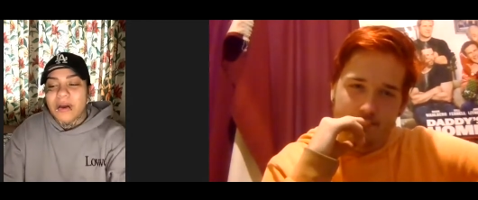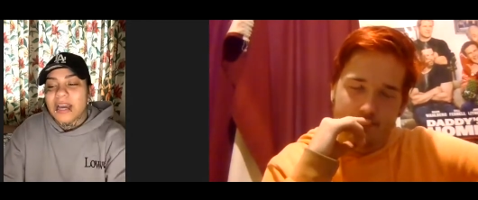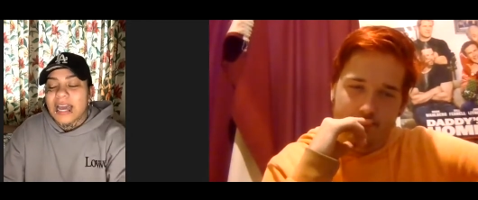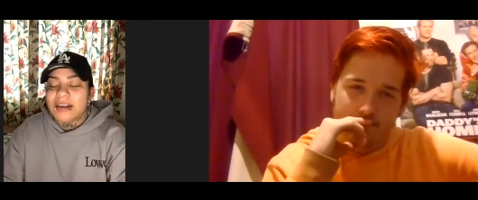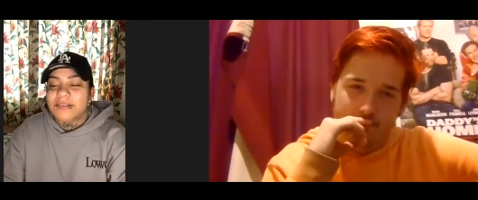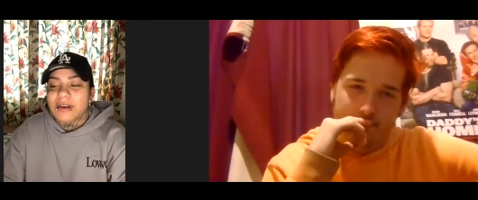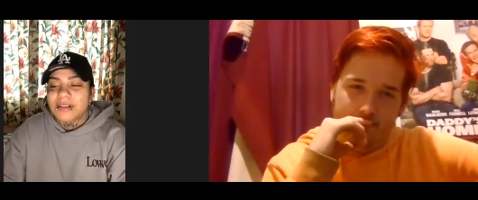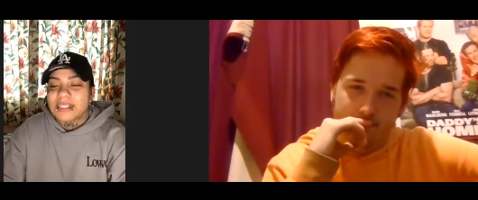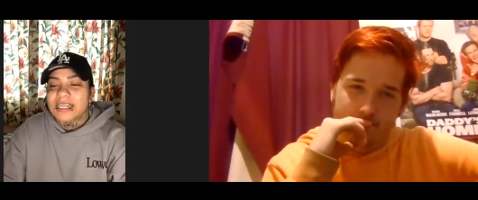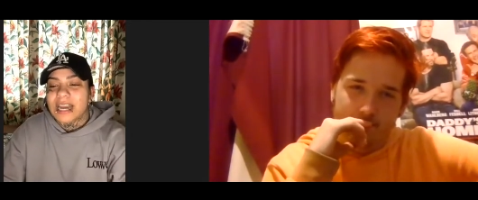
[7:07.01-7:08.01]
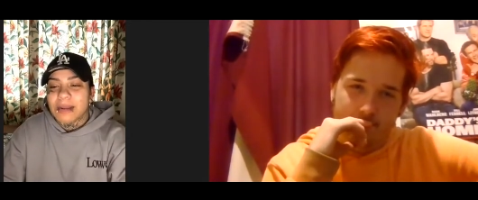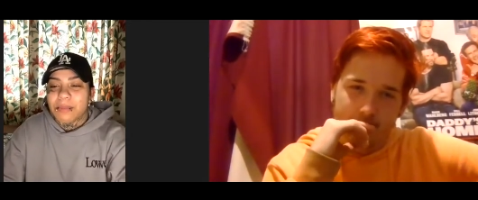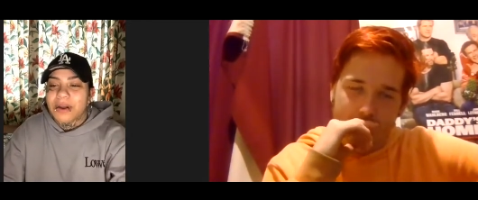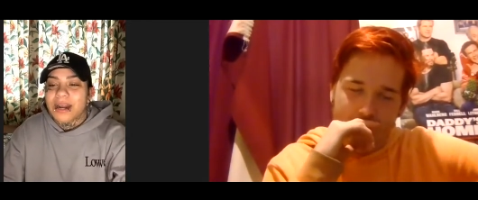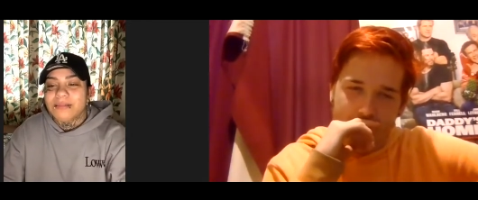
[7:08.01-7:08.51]
Speaker 1: what kind of content I
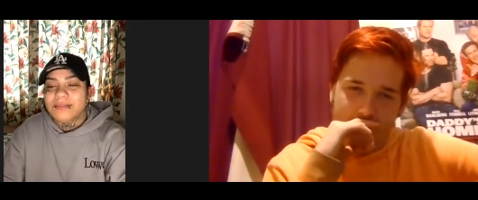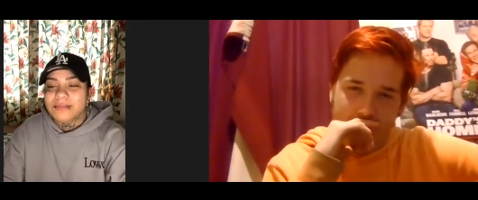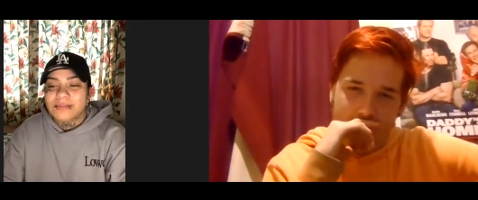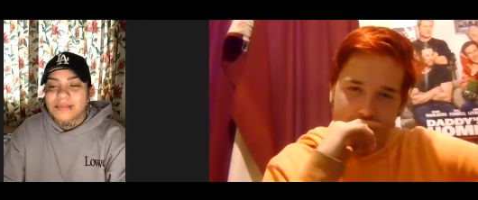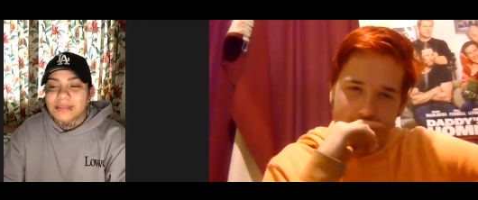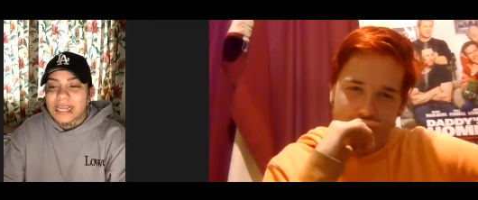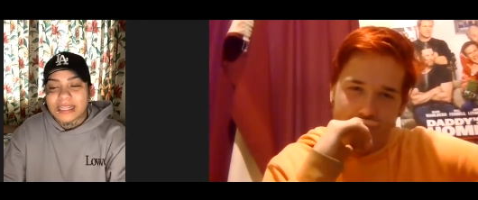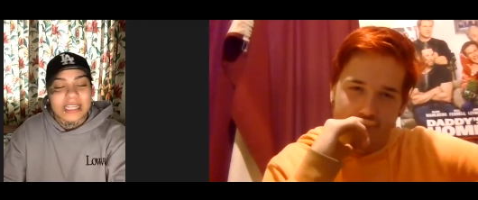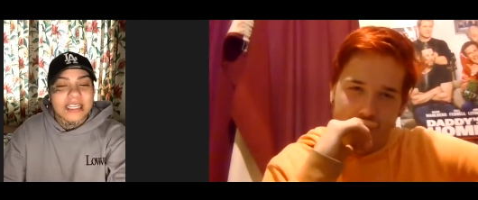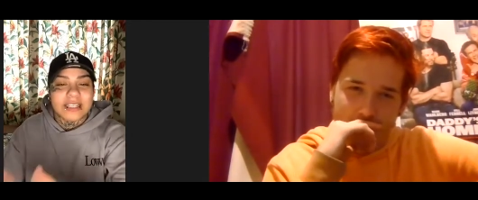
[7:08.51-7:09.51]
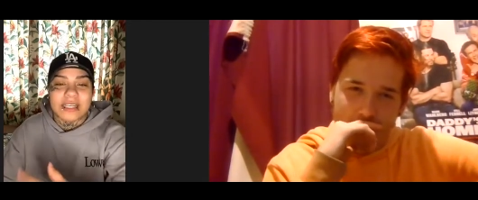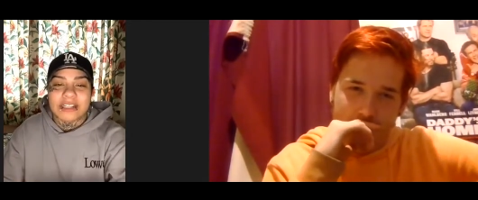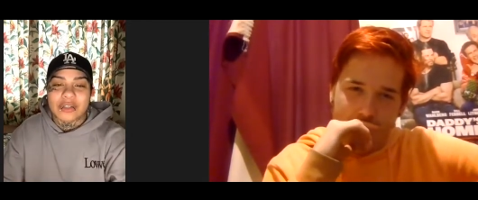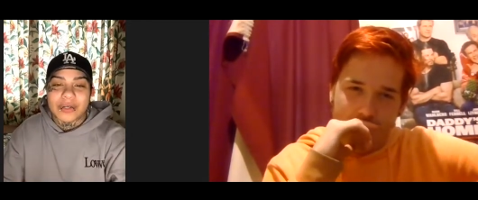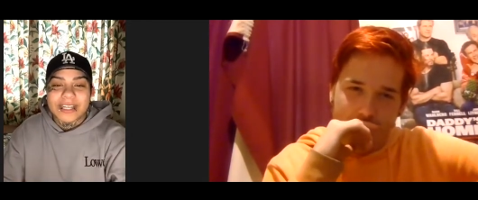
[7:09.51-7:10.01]
put up, like they still
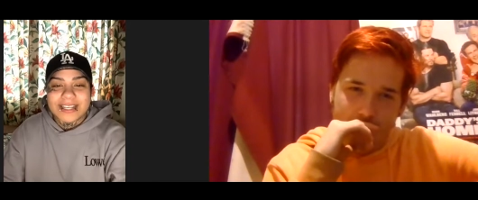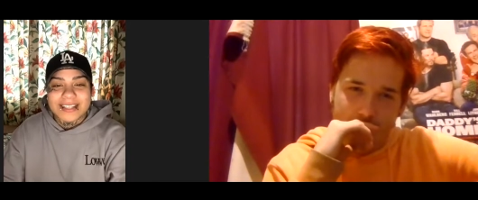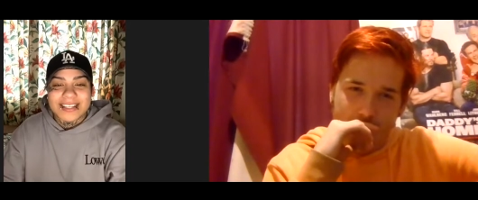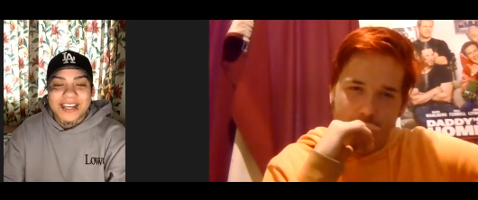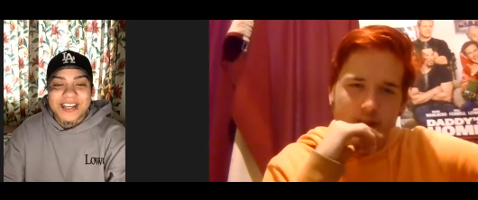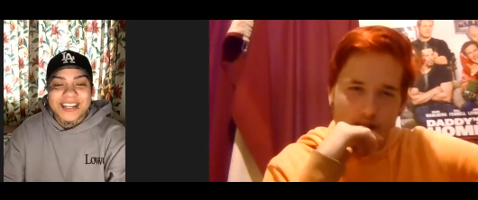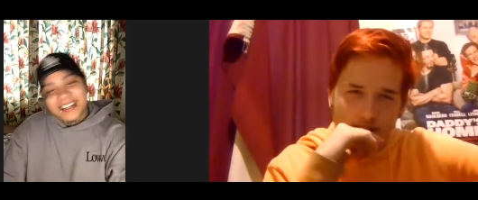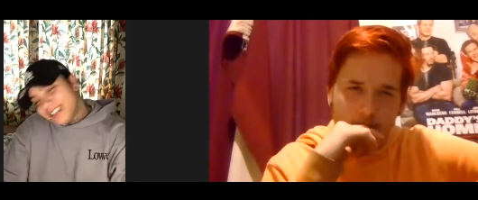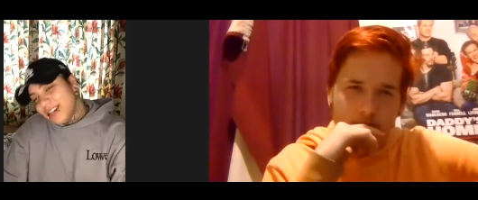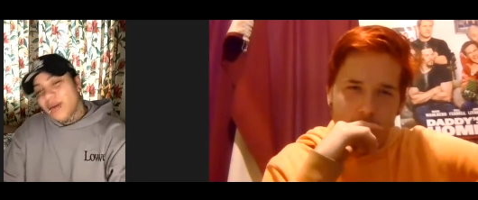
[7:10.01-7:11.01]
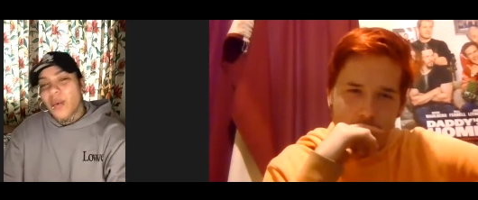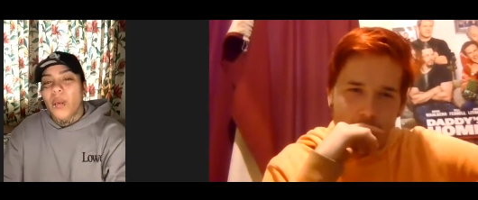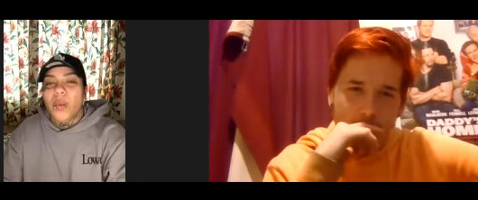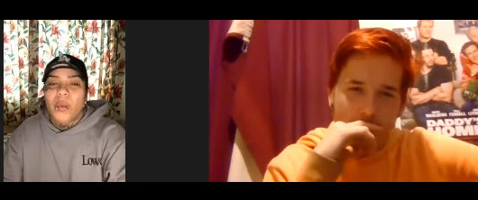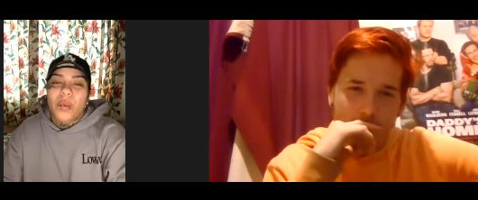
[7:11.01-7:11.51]
enjoy it. So yeah.
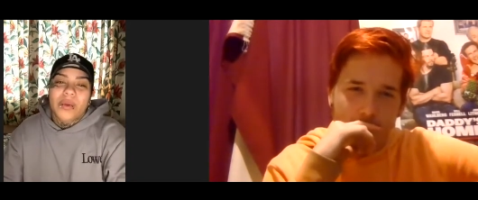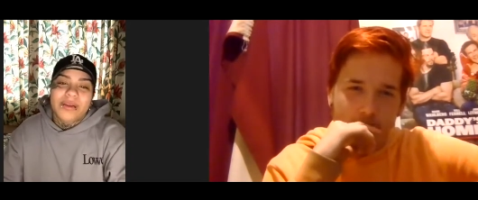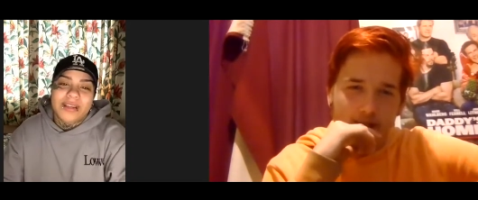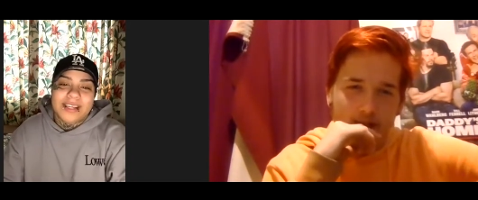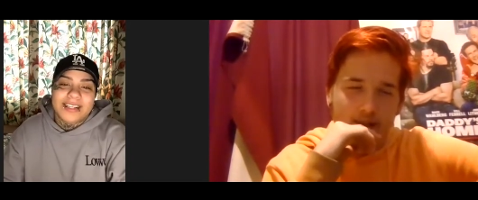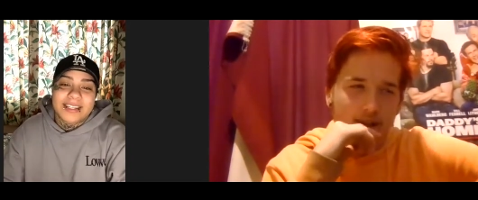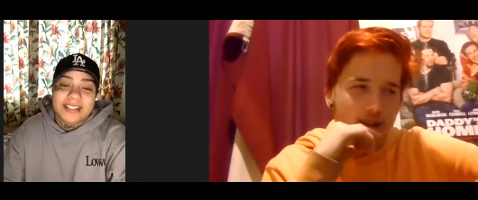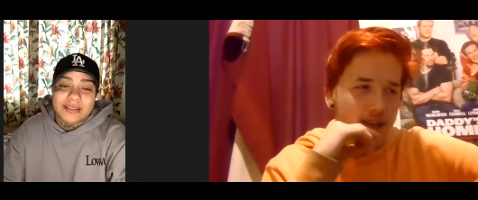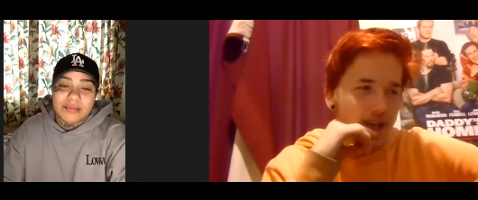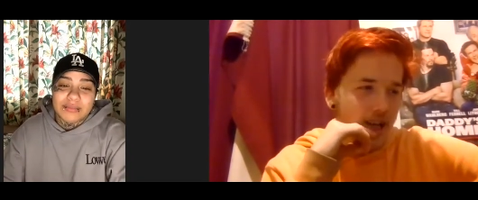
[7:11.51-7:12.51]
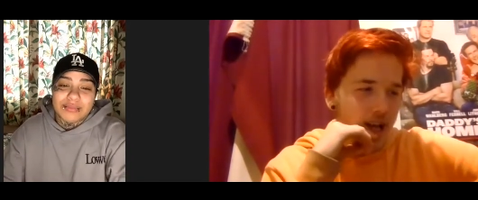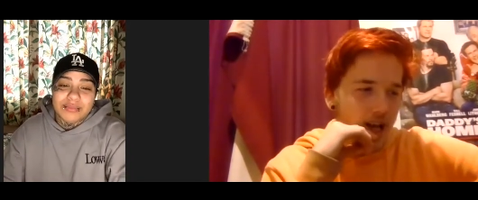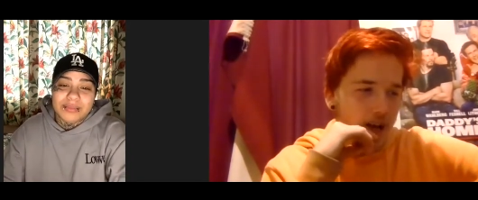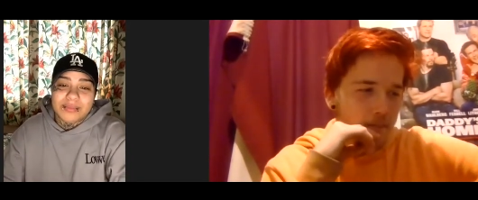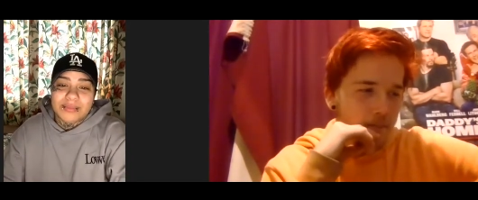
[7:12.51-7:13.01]
Speaker 2: Yeah. yeah.
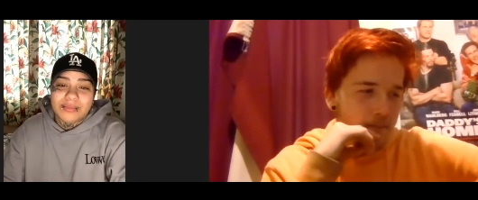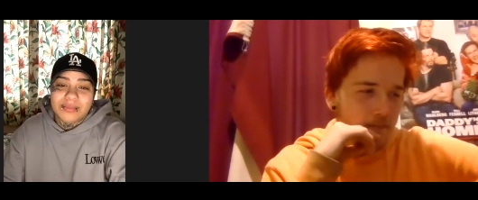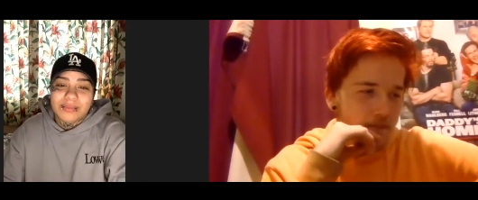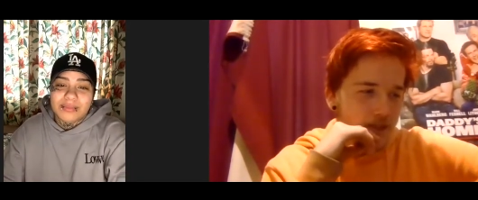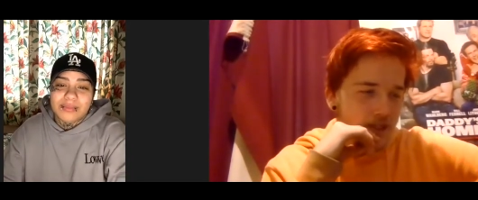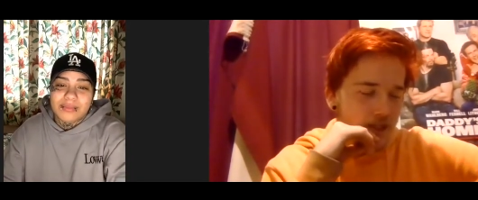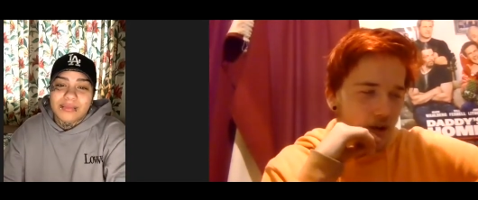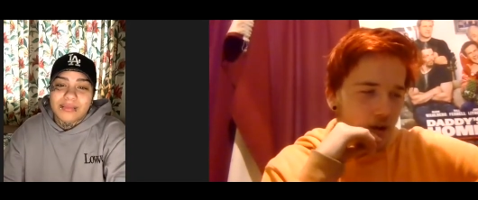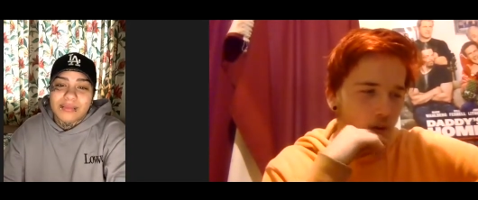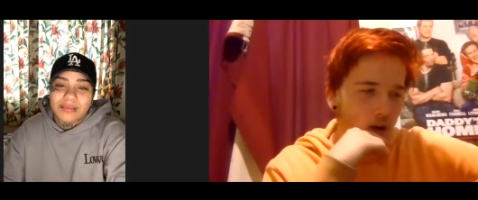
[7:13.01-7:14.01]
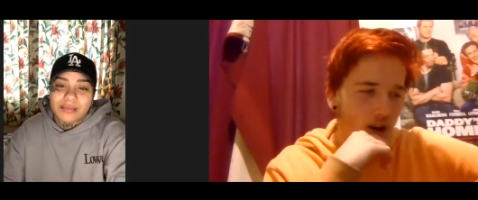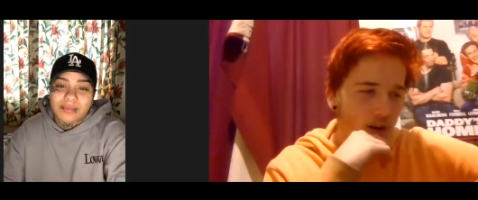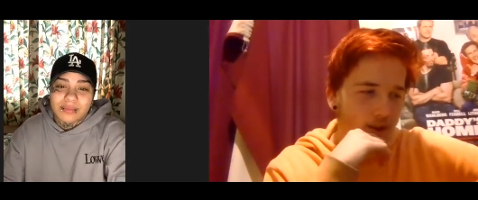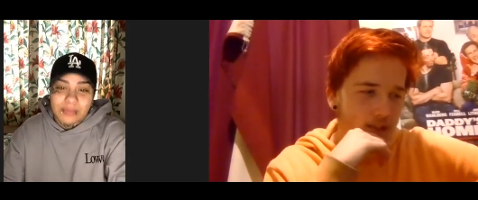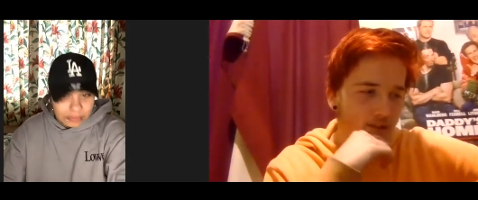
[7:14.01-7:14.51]
Um so
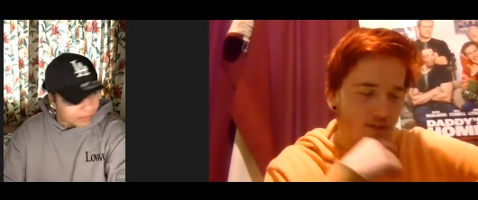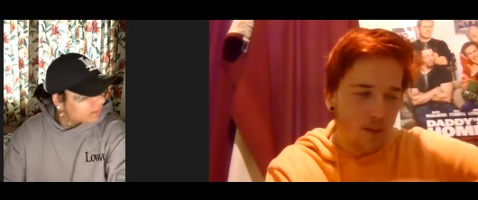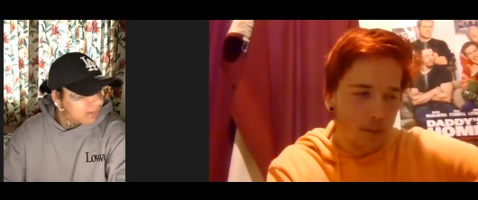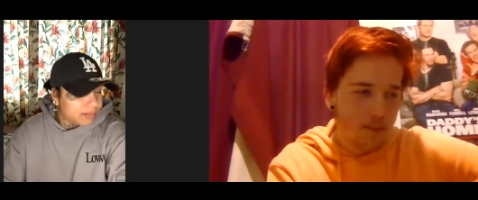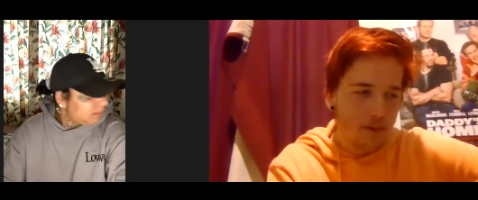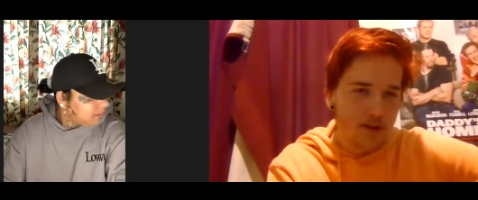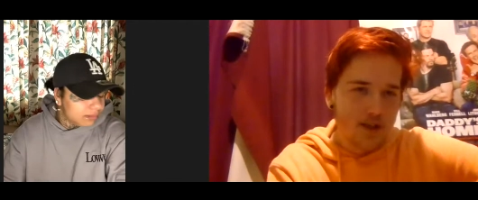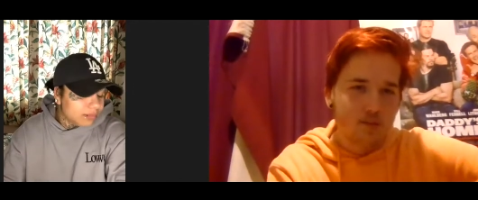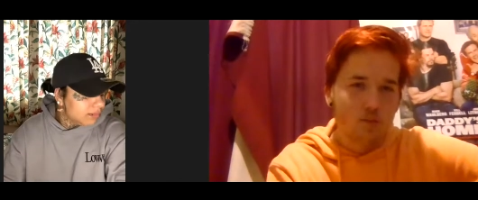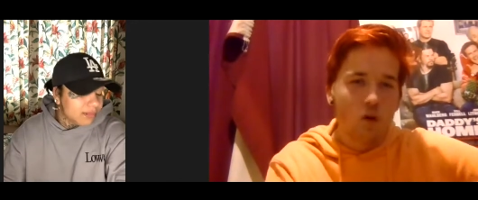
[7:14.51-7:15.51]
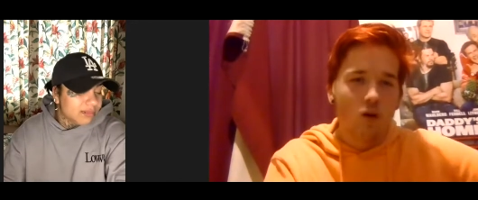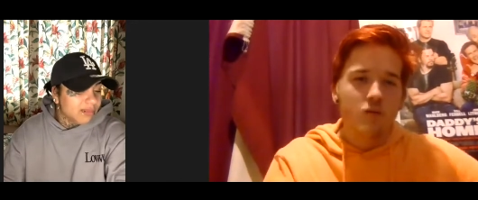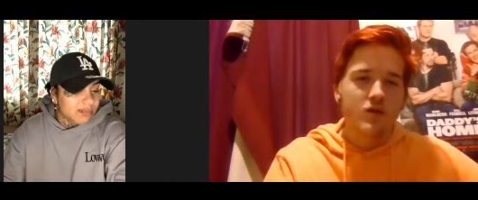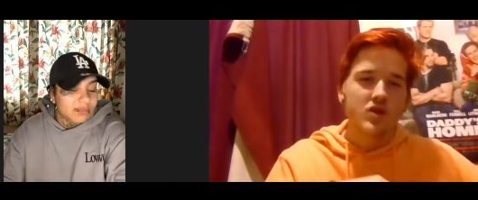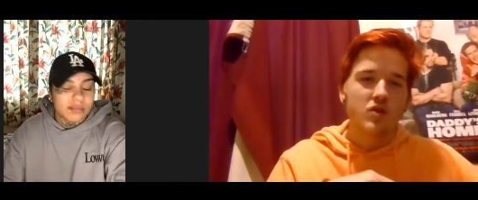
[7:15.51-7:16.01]
I've asked a few people this.
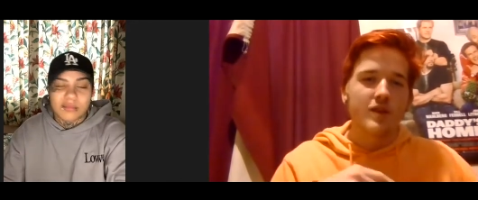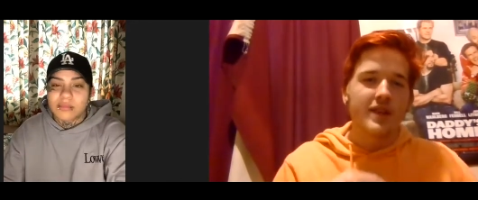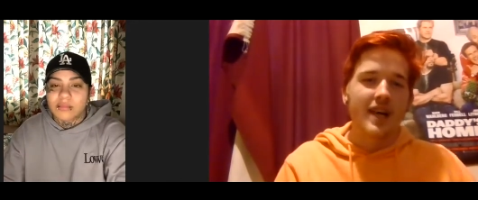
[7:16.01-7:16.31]
What was your